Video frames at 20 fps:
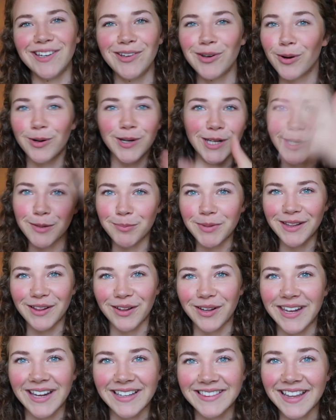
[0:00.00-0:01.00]
You don't need to be
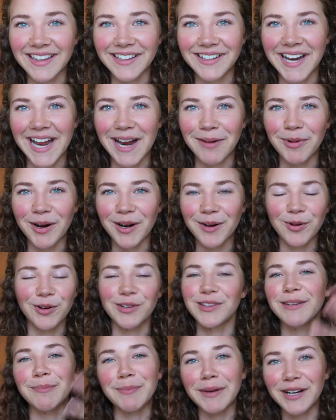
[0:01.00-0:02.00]
looking at the other camera
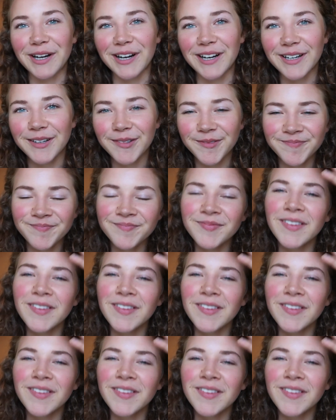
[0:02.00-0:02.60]
or the mirror.